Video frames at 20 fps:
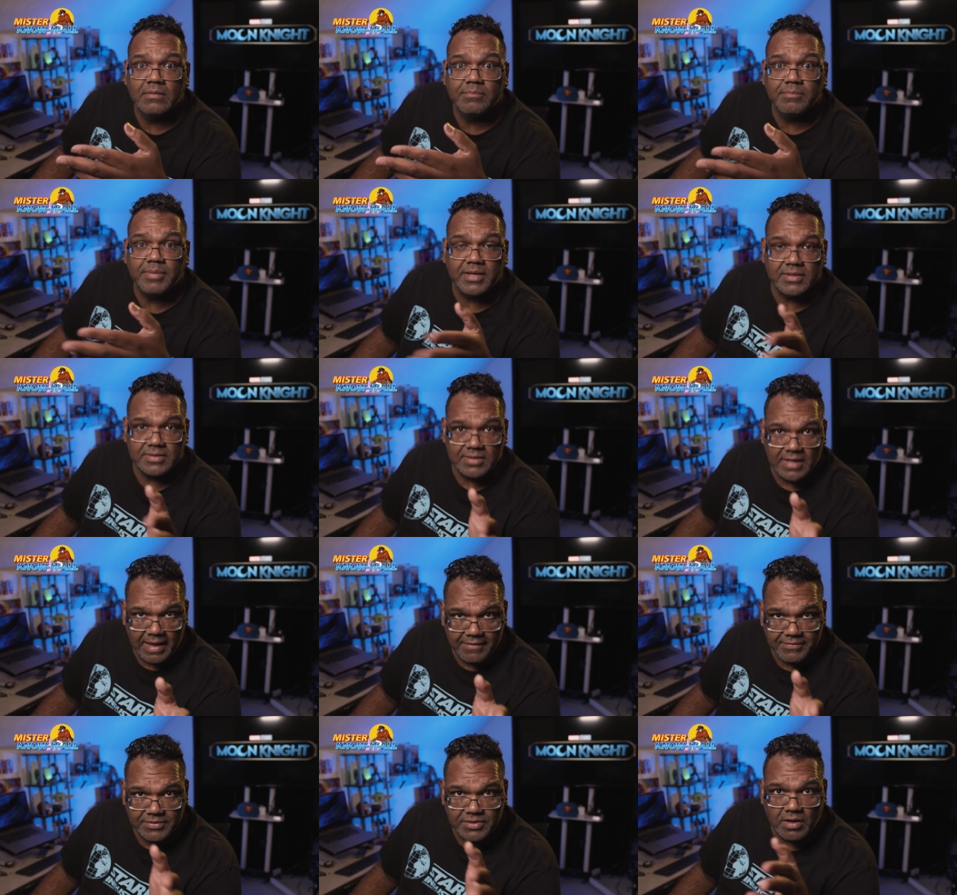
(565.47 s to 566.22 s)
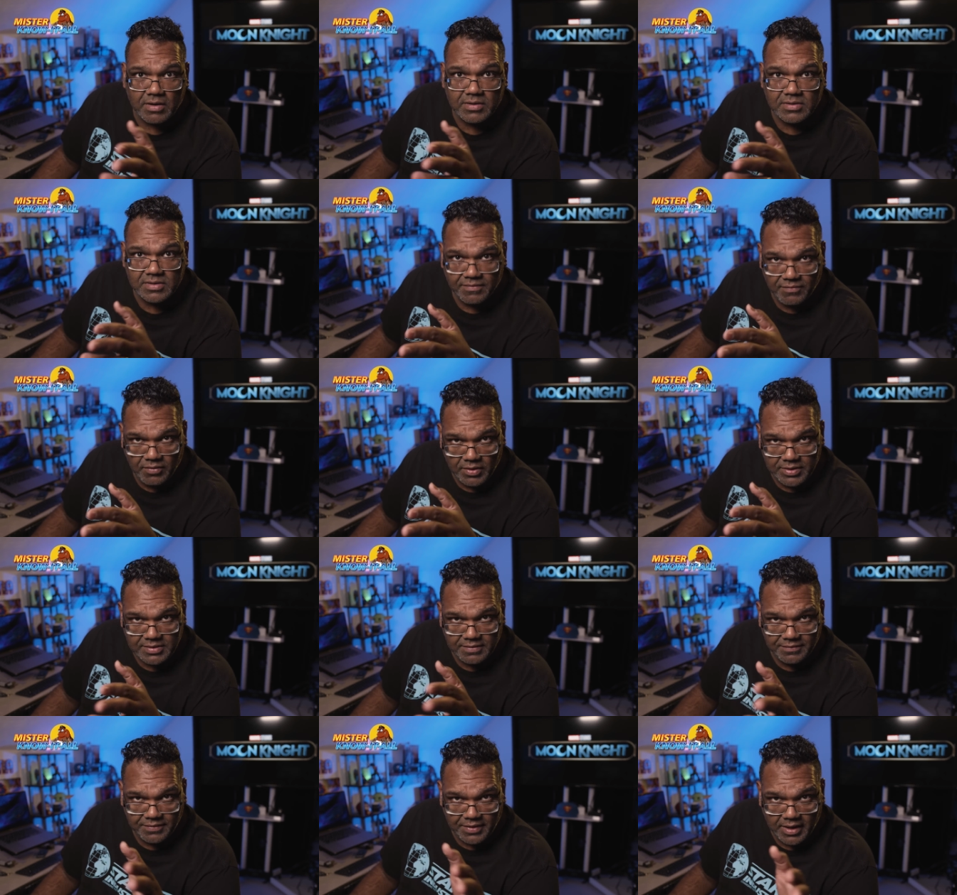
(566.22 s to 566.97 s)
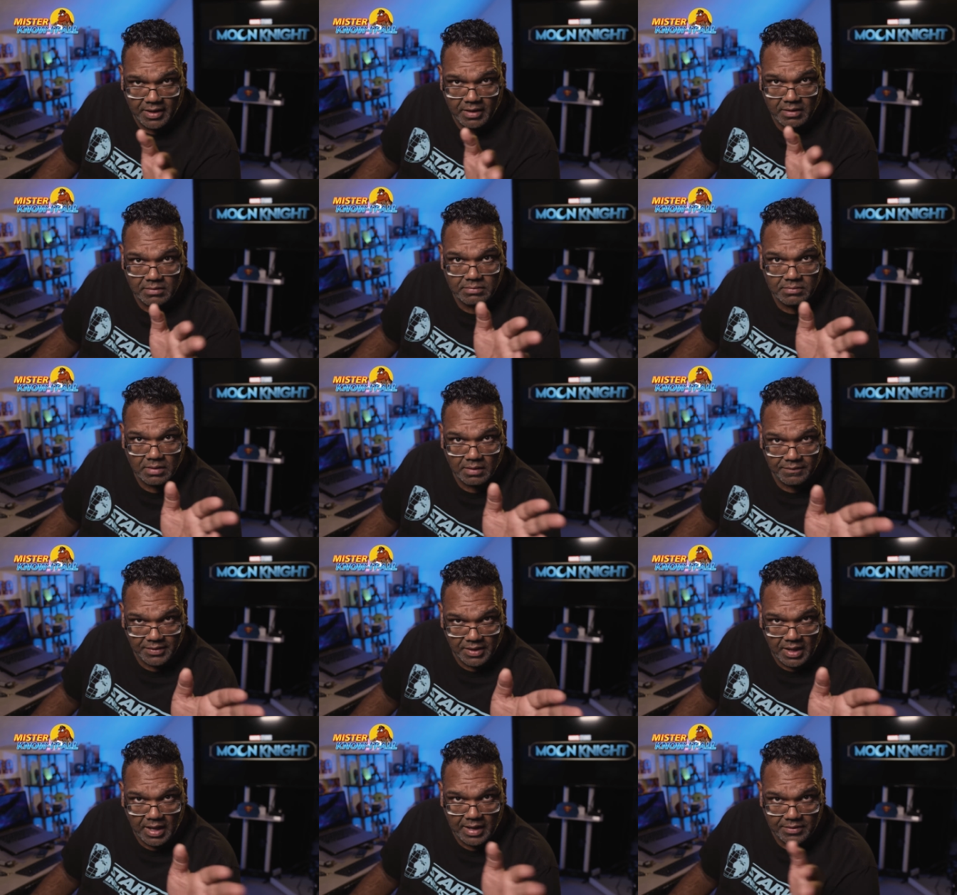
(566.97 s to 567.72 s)
because an avatar is the voice of
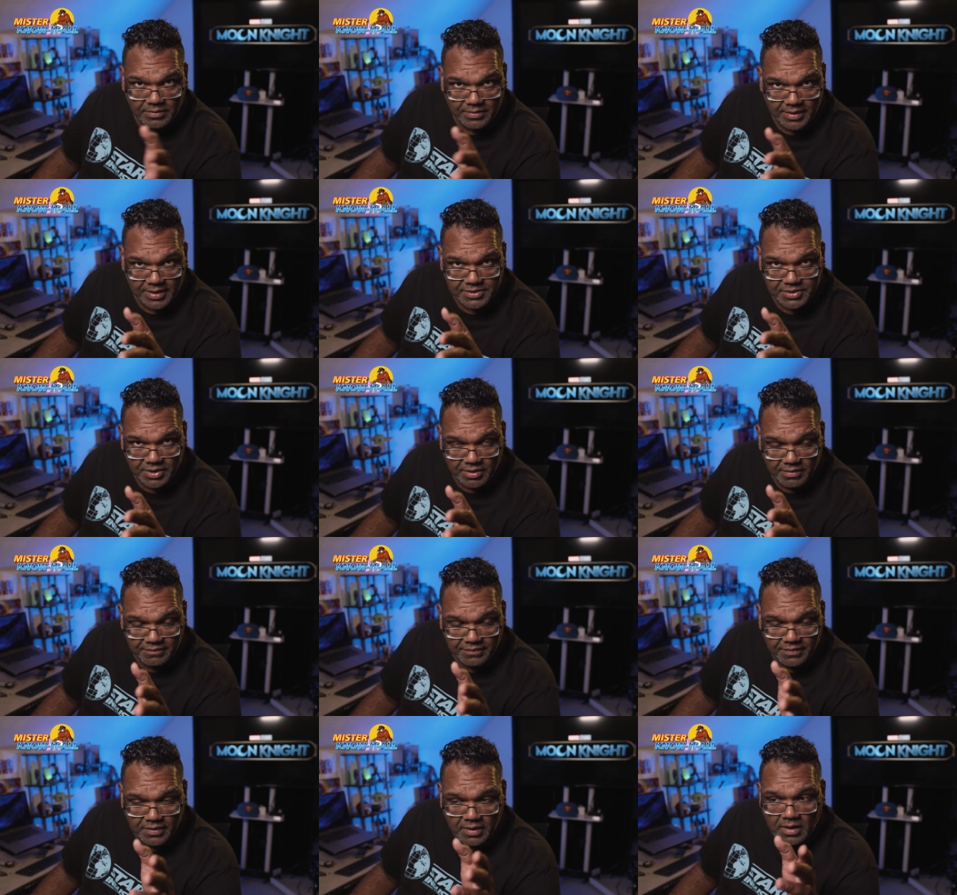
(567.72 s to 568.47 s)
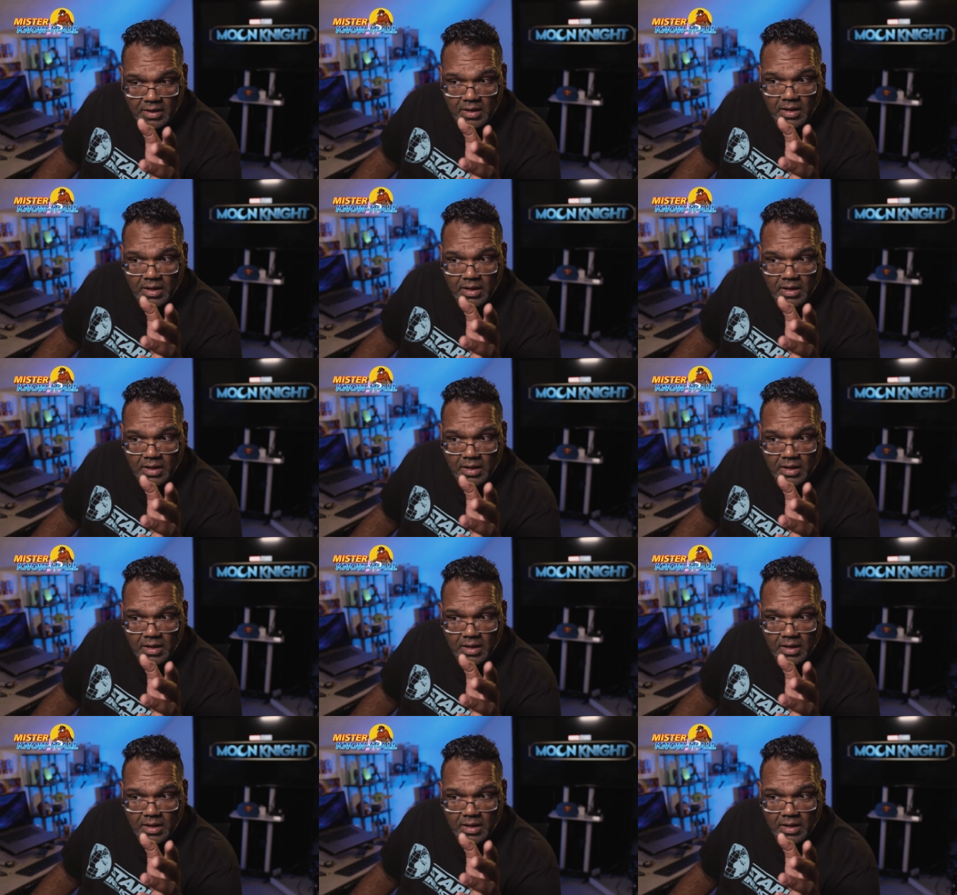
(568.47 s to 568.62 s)
the god who they serve,